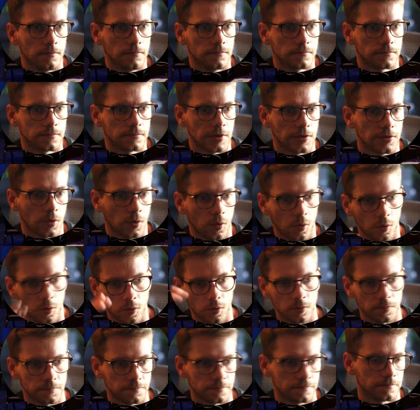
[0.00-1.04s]
this
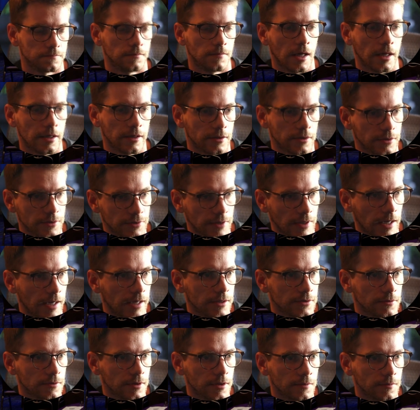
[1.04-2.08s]
whole monitor
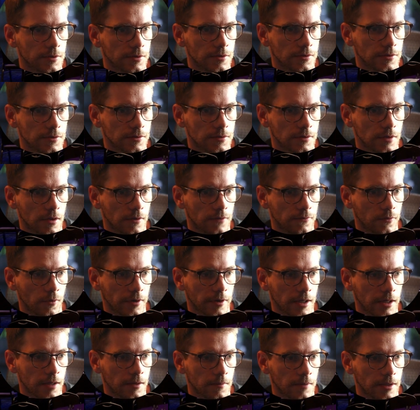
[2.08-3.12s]
size, right, which is
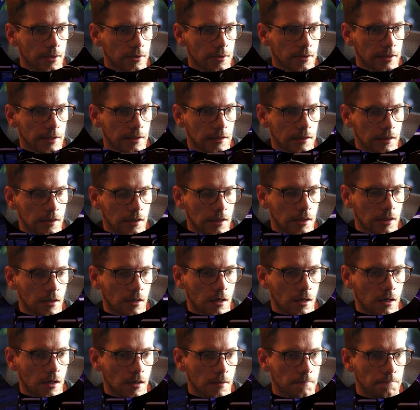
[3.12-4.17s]
4K rendering.
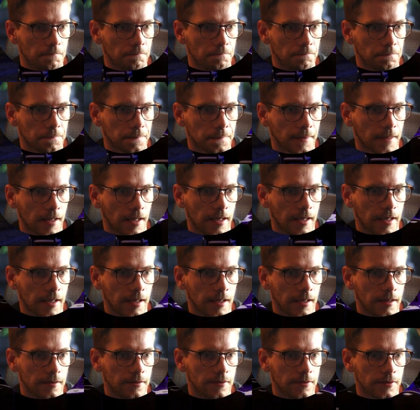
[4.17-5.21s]

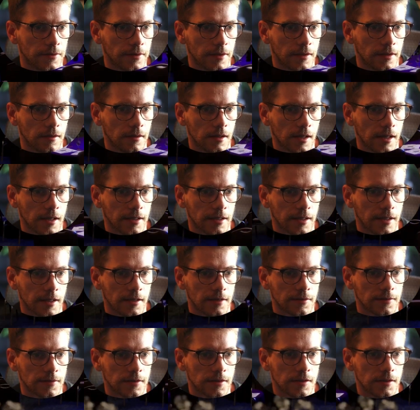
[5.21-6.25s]
And in a lot of
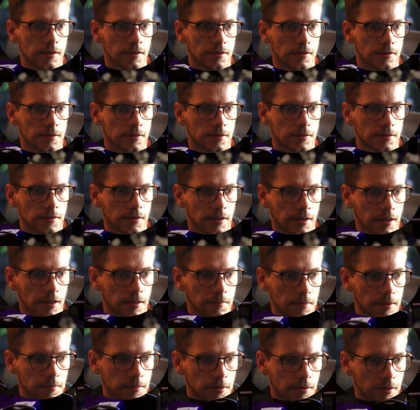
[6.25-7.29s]
cases, again,
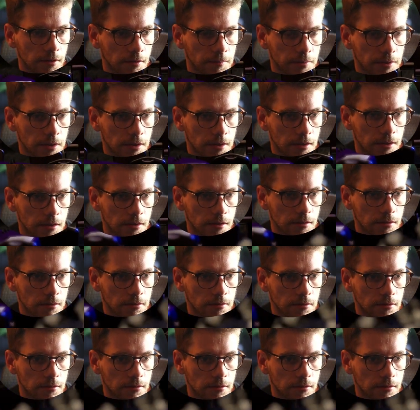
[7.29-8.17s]
maybe you're up here,